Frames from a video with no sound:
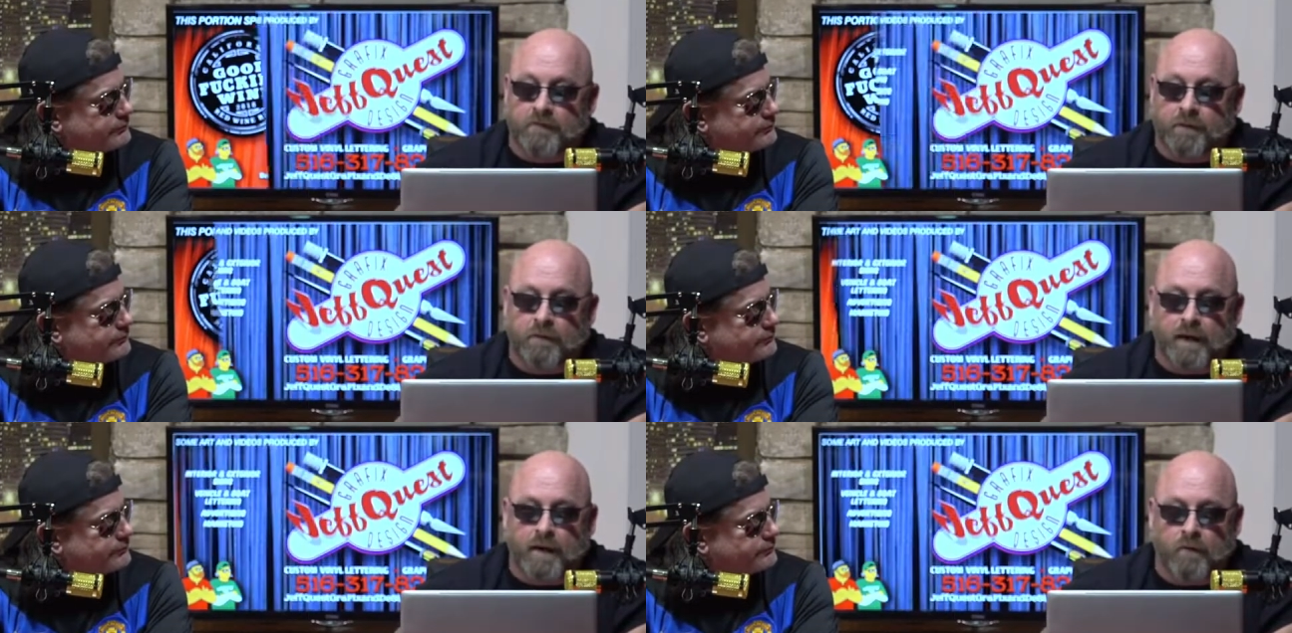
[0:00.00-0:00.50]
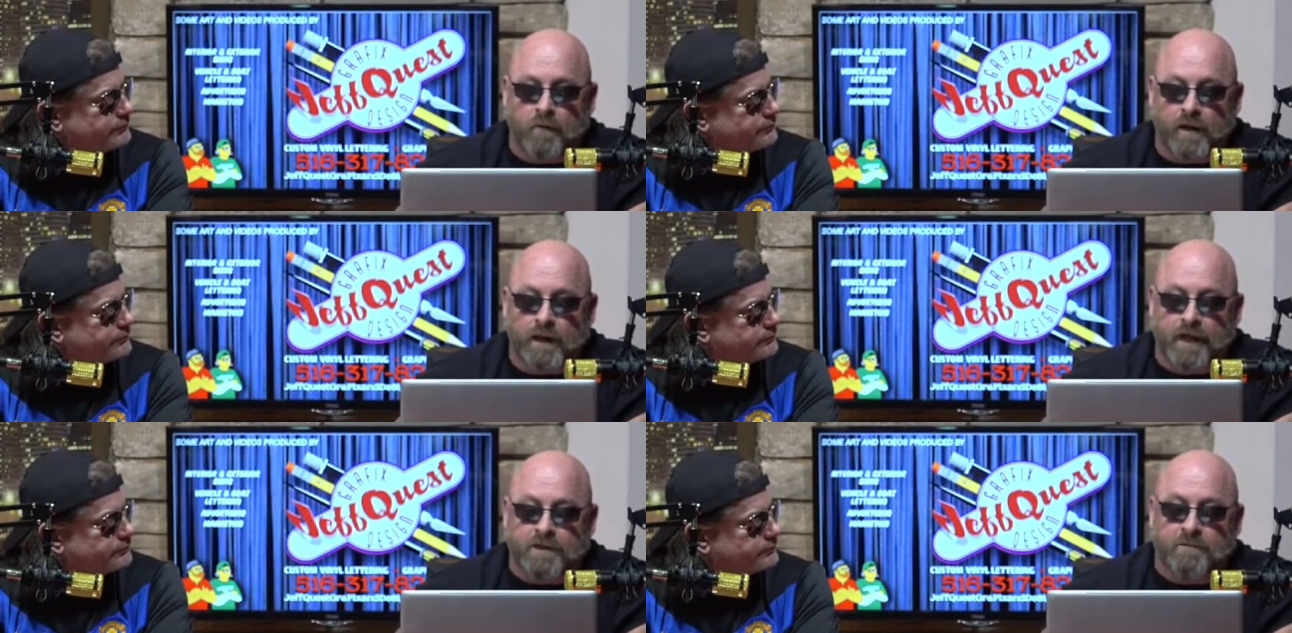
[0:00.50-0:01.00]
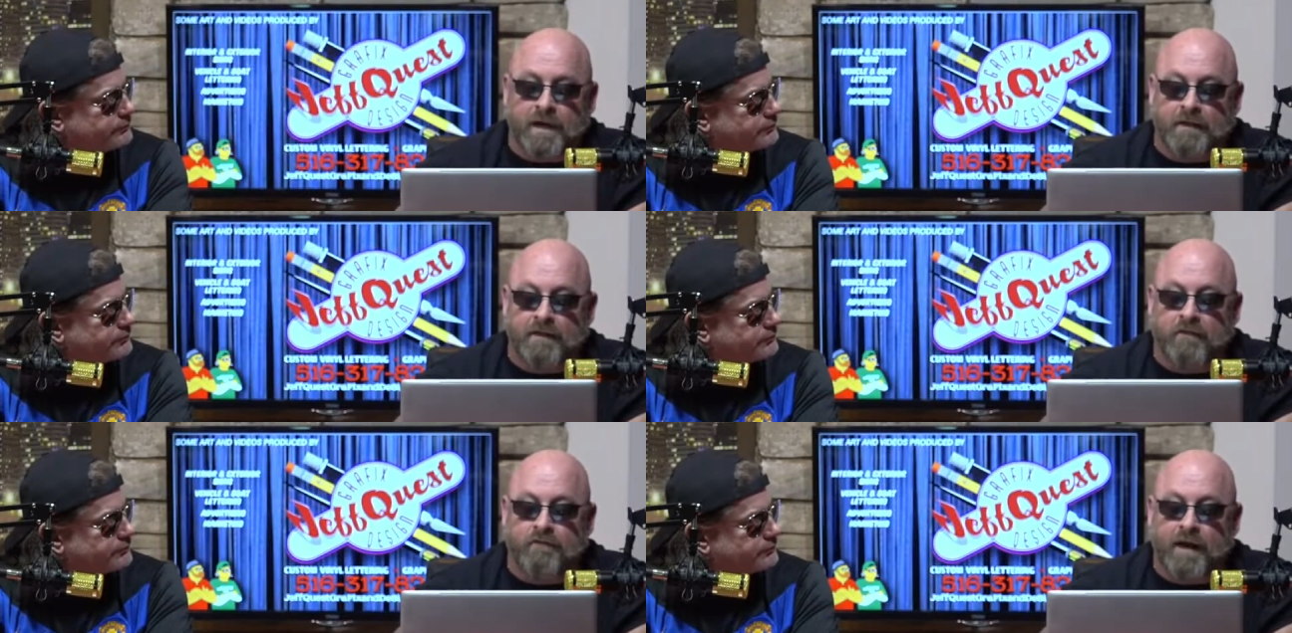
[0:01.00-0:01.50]
Speaker 1: But by the way, catch
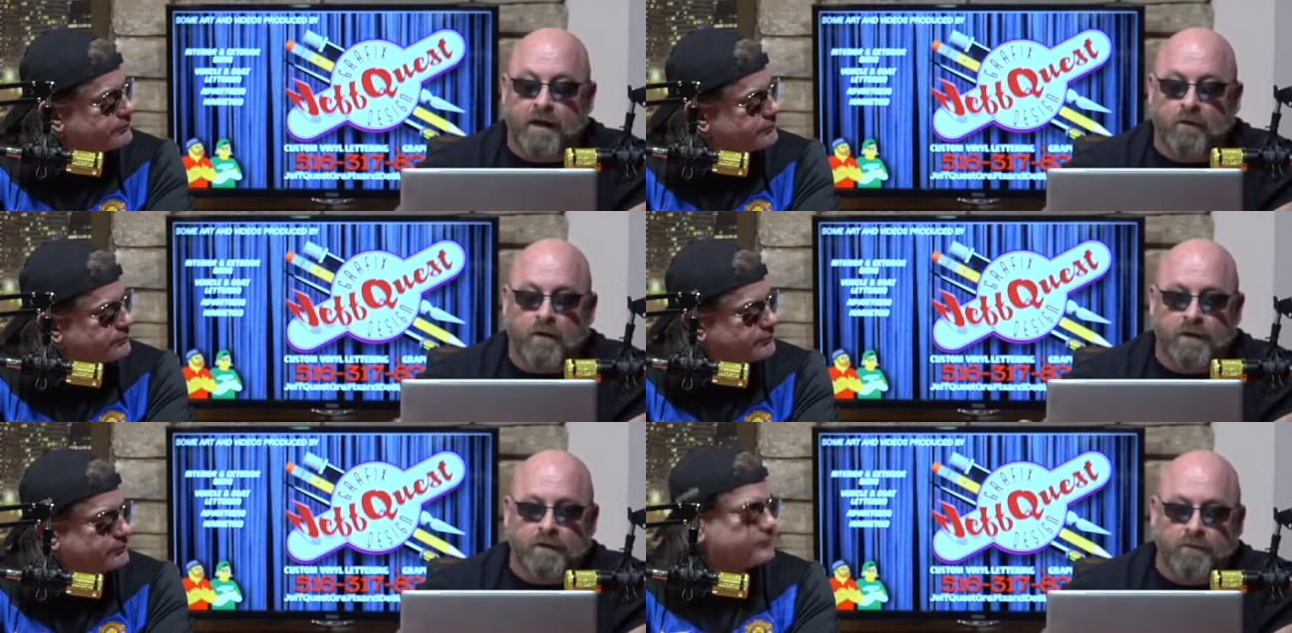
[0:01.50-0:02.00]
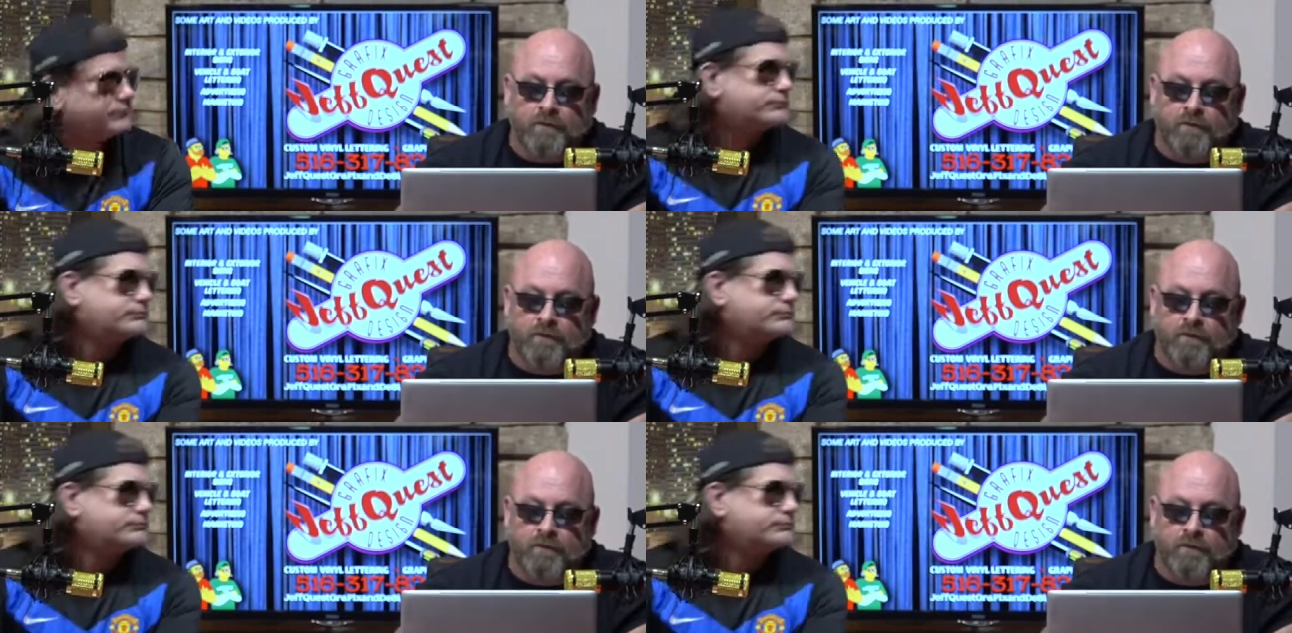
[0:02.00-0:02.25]
Monty Nefaro on YouTube,